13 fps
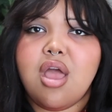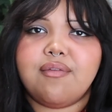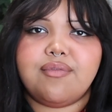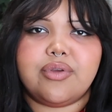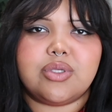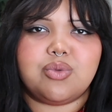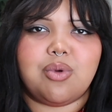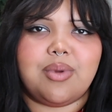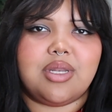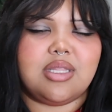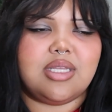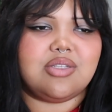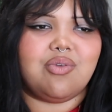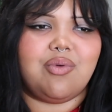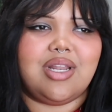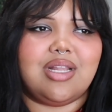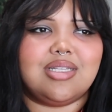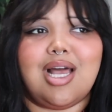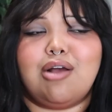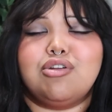views women in these
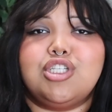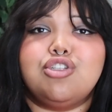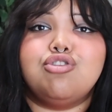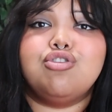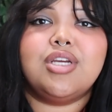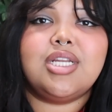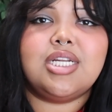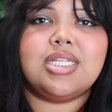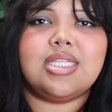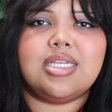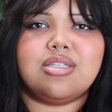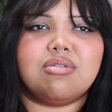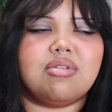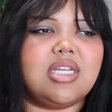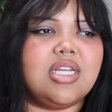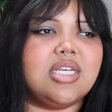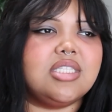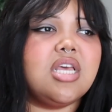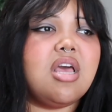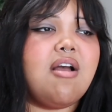arenas, how she's treated in these
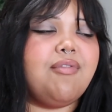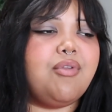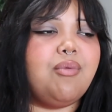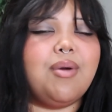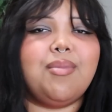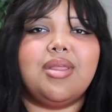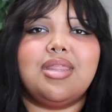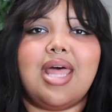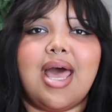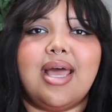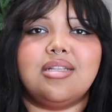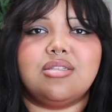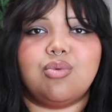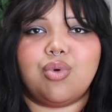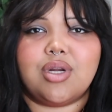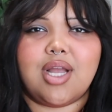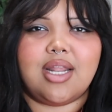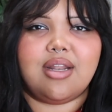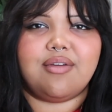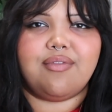arenas, the women that were
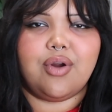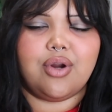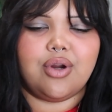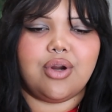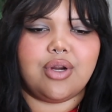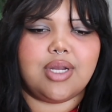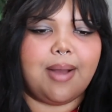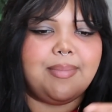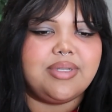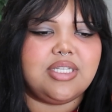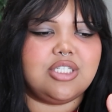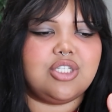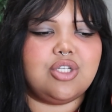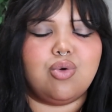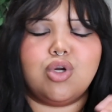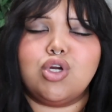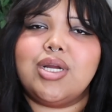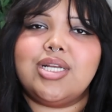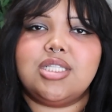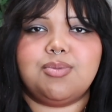kind of her competition or
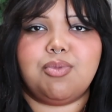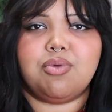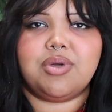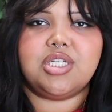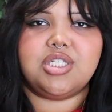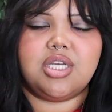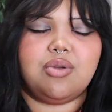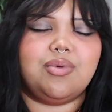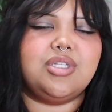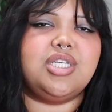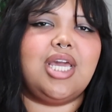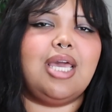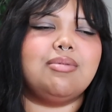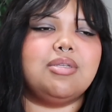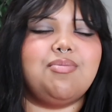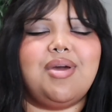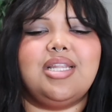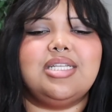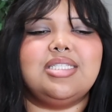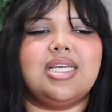her inspiration when she came to
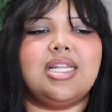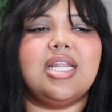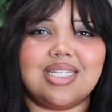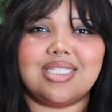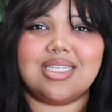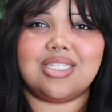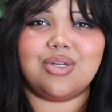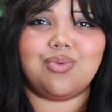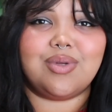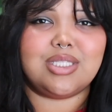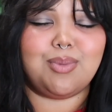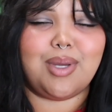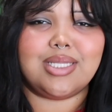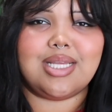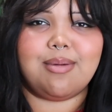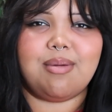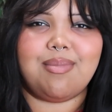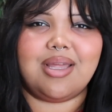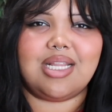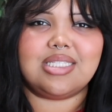Bennington. Listened to Once Upon a Time
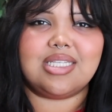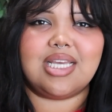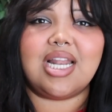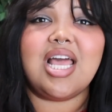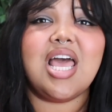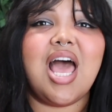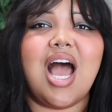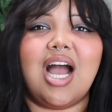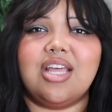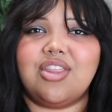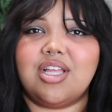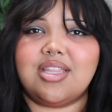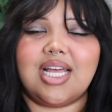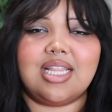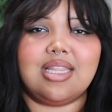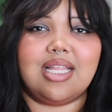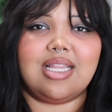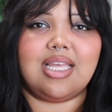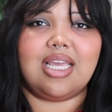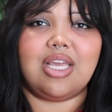at Bennington. I thought that
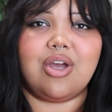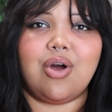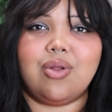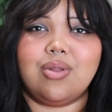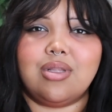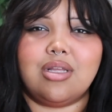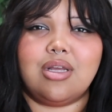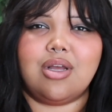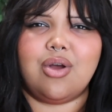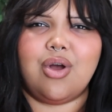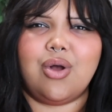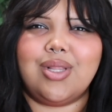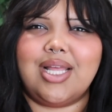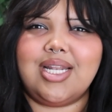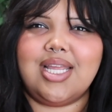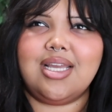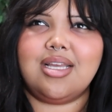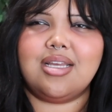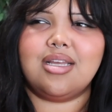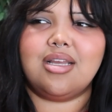Lily Olenek,